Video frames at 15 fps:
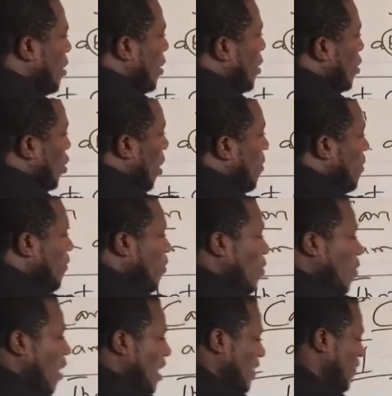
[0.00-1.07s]
Some even
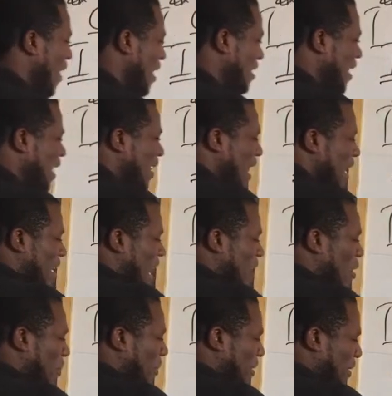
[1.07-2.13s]
go as far as saying that
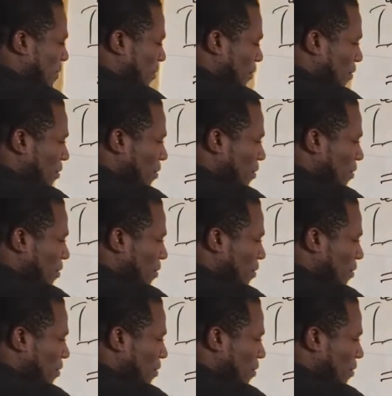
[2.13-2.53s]
cannot possible.